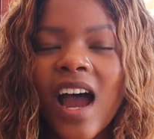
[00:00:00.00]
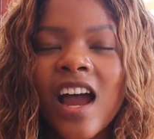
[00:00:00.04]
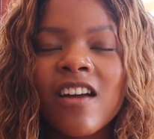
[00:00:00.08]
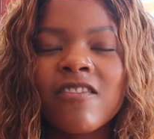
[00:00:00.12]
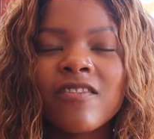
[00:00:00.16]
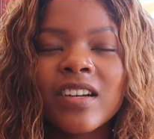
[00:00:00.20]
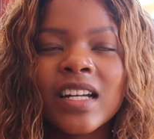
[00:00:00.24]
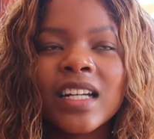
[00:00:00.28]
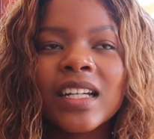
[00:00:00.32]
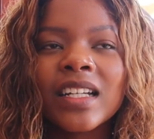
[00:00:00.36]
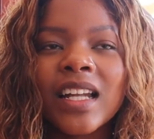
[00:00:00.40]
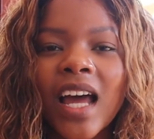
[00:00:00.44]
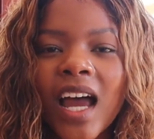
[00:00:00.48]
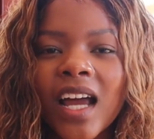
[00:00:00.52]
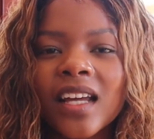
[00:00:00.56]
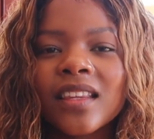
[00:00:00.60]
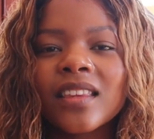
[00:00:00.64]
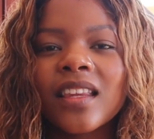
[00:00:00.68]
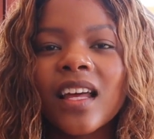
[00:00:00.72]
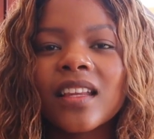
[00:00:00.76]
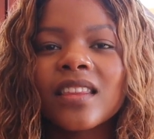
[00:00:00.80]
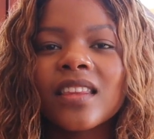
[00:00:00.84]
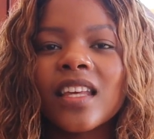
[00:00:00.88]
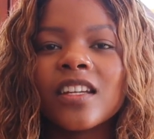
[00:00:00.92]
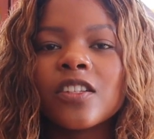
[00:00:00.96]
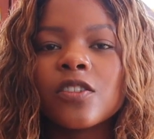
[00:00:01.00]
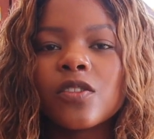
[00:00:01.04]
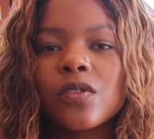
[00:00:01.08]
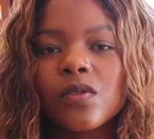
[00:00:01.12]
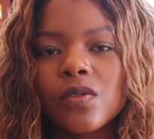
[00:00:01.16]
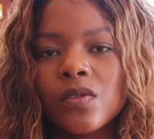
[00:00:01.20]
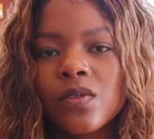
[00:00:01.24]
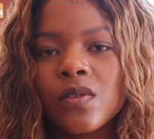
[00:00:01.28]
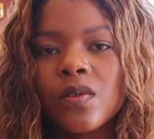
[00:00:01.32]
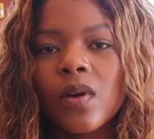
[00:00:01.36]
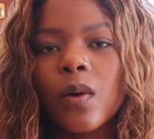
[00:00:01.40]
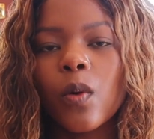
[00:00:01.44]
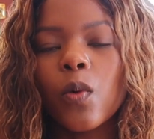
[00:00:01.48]
I really like that they
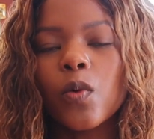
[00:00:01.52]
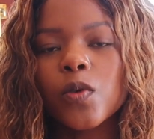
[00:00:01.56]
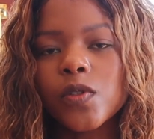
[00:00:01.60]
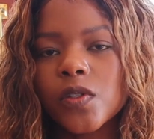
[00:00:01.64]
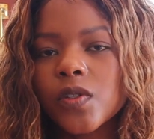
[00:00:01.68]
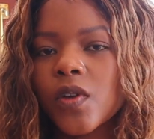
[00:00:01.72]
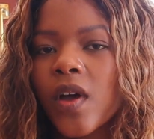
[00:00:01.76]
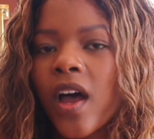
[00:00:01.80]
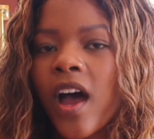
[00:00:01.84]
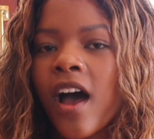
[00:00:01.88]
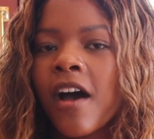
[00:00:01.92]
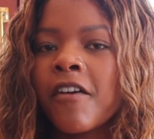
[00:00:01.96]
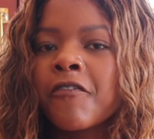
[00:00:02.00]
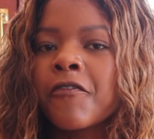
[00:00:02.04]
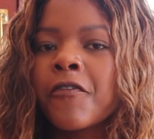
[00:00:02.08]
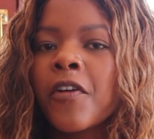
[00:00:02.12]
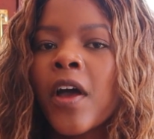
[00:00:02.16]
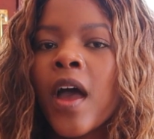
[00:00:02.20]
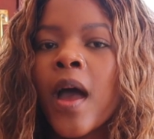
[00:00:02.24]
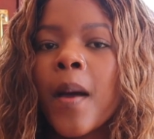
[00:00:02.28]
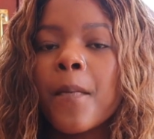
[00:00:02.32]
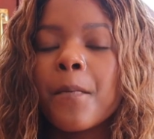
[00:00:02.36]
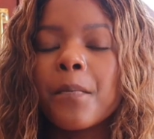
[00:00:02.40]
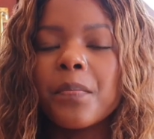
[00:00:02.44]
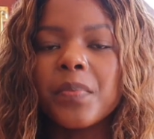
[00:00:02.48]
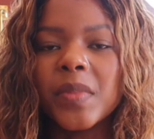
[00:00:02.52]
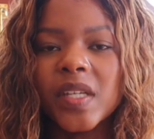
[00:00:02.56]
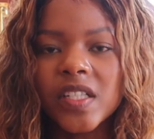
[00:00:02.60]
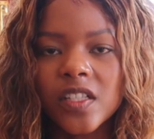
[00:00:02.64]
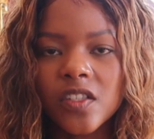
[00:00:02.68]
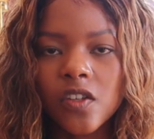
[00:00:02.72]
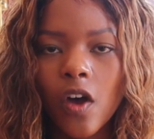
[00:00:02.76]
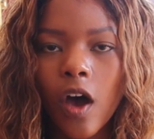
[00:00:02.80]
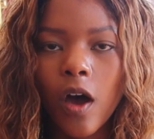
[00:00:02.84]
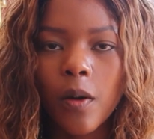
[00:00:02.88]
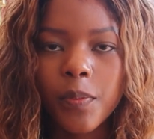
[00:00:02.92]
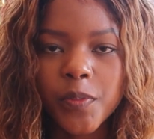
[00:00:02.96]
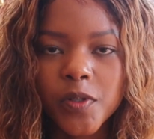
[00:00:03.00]
do also have
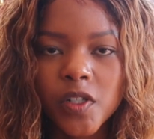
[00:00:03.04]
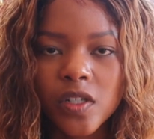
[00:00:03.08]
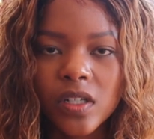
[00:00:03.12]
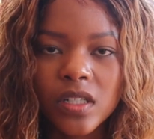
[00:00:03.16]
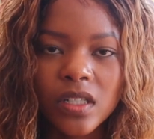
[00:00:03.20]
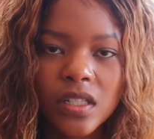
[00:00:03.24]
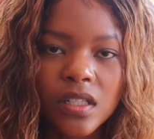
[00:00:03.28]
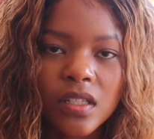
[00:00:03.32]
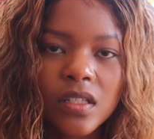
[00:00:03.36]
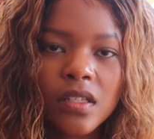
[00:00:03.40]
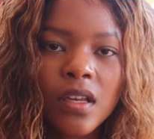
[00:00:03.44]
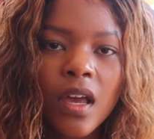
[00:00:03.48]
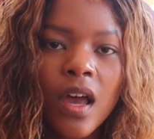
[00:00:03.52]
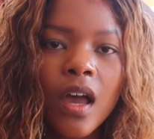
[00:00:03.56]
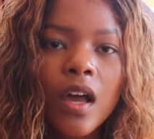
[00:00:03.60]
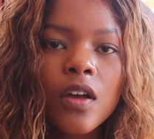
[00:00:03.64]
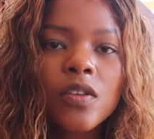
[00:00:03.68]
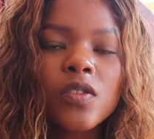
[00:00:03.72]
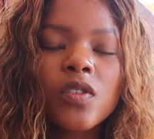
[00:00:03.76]
meat options,